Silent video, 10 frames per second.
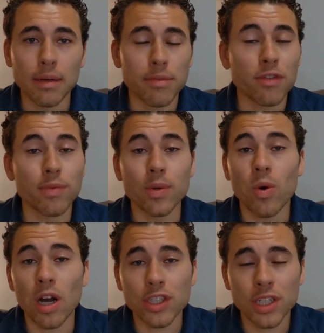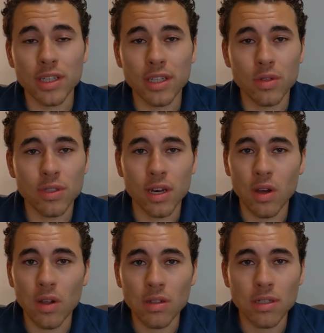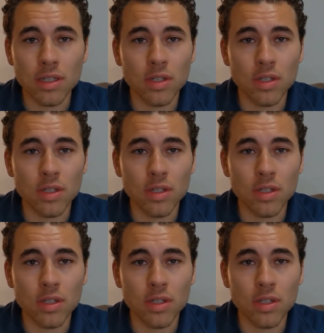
If you've been watching the news at all,